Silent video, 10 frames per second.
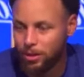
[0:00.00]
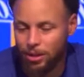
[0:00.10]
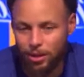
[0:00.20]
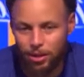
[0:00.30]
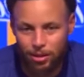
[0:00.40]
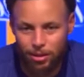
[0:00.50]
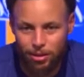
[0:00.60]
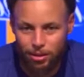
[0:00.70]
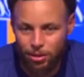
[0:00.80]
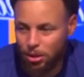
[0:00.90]

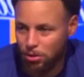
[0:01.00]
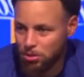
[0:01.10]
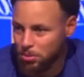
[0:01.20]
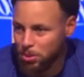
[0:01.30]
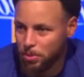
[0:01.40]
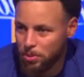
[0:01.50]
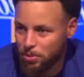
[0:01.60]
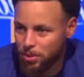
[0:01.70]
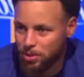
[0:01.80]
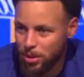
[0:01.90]
you know, coaching them up as
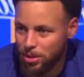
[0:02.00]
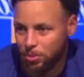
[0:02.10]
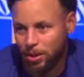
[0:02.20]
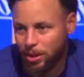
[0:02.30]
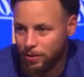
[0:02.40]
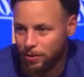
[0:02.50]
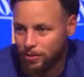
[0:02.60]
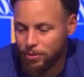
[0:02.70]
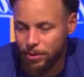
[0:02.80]
best we can,